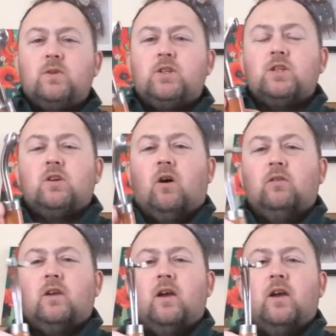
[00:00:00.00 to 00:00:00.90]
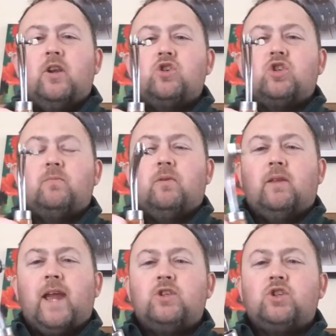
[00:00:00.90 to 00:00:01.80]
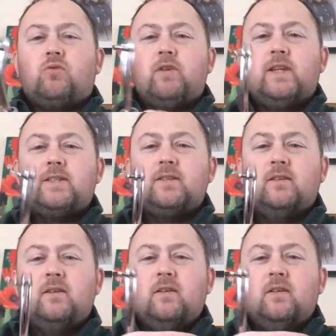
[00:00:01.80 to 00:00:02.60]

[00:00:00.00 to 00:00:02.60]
which is called an adjustable edge crease.